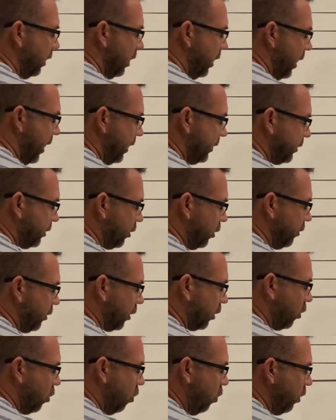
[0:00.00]
And so the
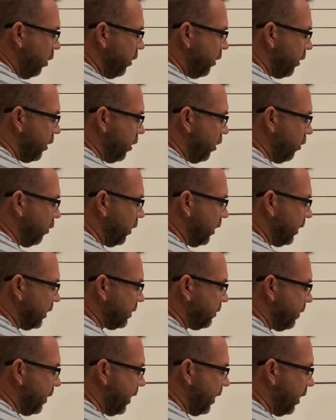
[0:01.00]
quarter note is
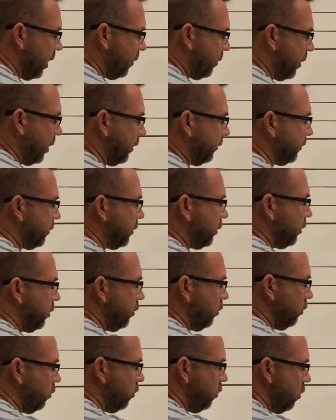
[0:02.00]
made up of
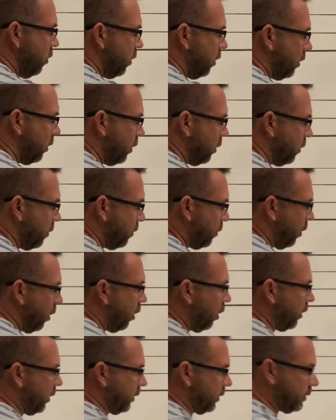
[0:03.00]
2
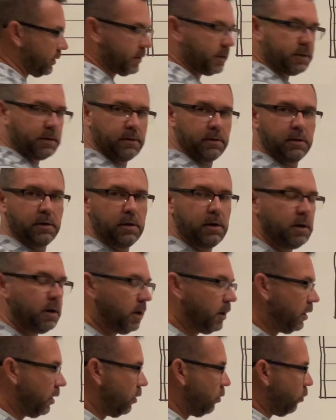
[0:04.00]
parts.
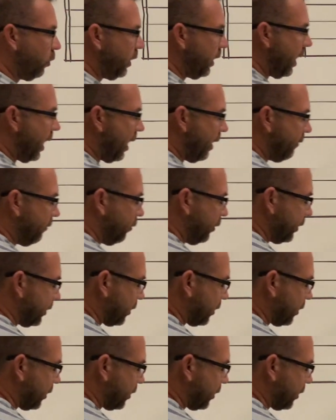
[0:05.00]
We have what's